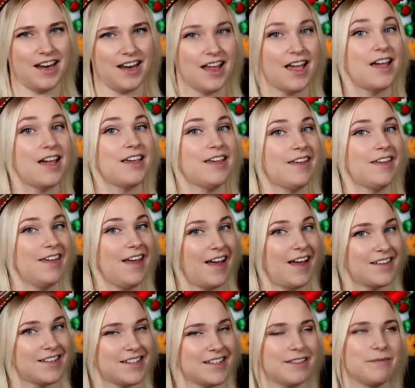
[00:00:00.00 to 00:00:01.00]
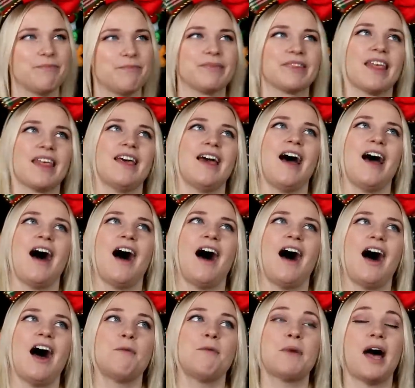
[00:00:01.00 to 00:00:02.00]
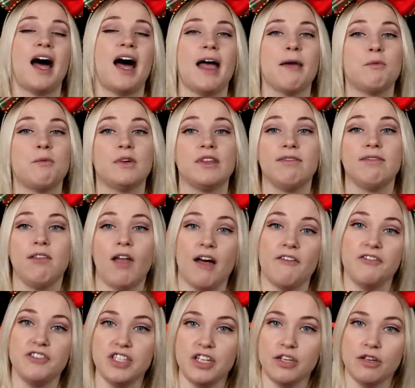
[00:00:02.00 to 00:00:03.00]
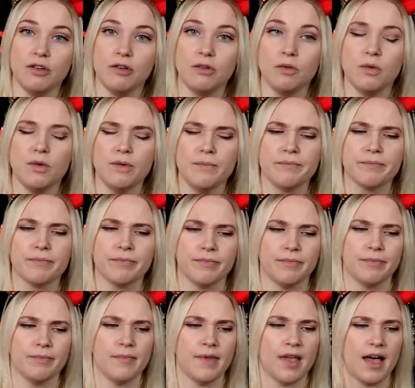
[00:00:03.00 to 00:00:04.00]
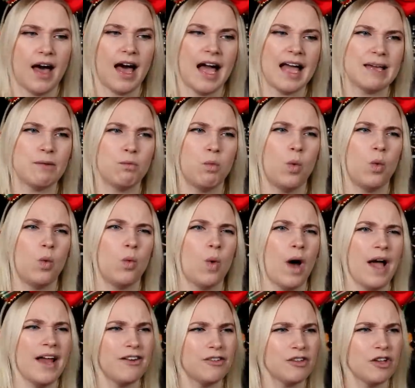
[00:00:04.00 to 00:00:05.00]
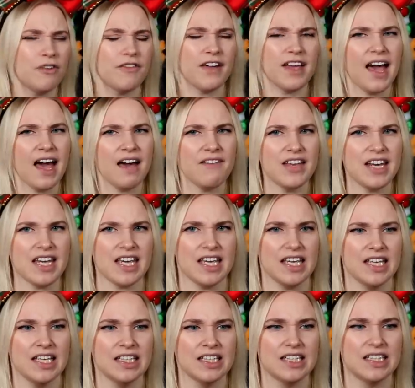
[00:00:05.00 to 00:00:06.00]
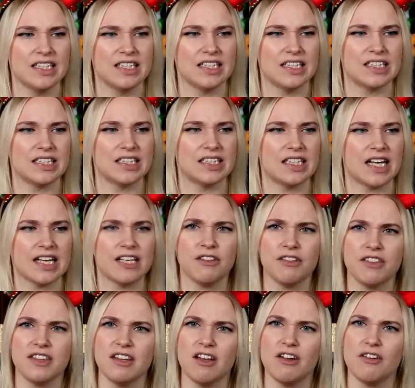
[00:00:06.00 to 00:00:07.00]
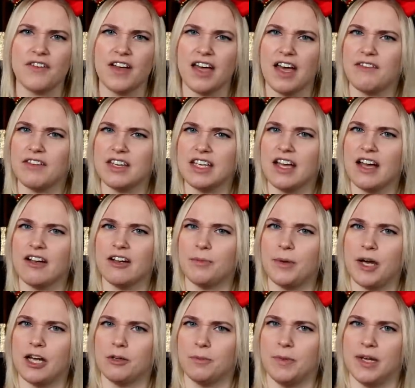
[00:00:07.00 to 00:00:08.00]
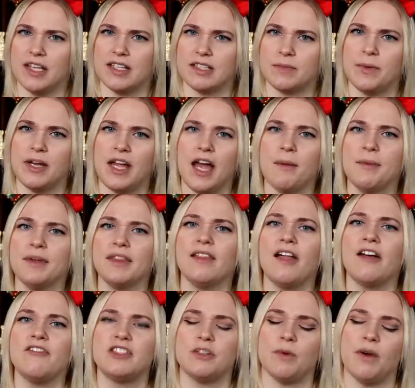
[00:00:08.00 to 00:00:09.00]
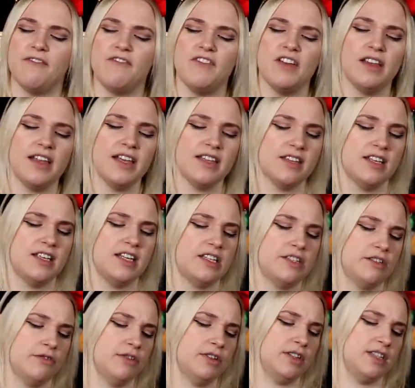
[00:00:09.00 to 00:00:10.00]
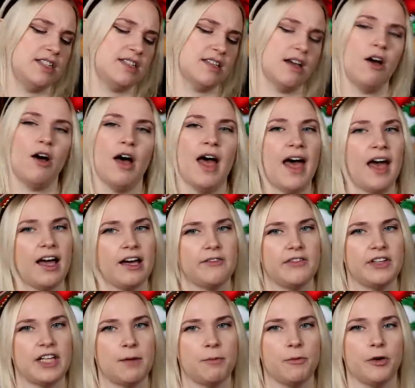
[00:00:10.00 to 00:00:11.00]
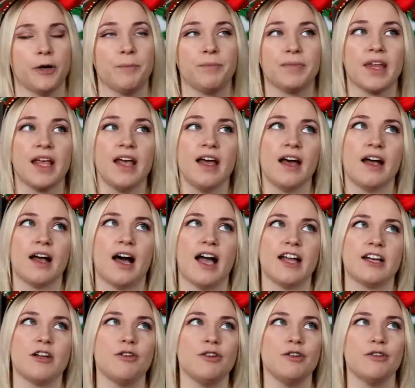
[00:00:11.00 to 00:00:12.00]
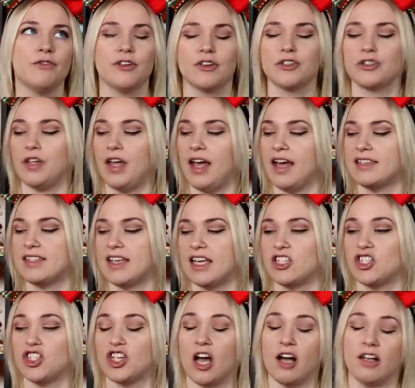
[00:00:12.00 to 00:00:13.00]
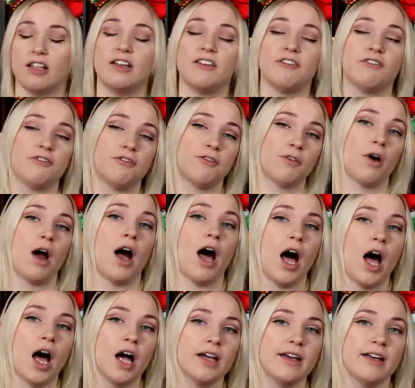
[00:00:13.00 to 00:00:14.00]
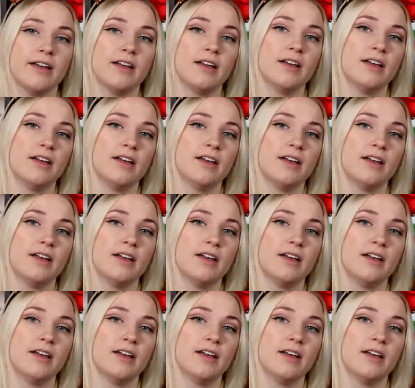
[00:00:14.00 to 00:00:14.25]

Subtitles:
yet. I would love to. I don't know if I have any. I don't know if I have any Harry Potter pins, but I would love to. I feel like they need to release a heck of a lot more. I know Universal has a chocolate frog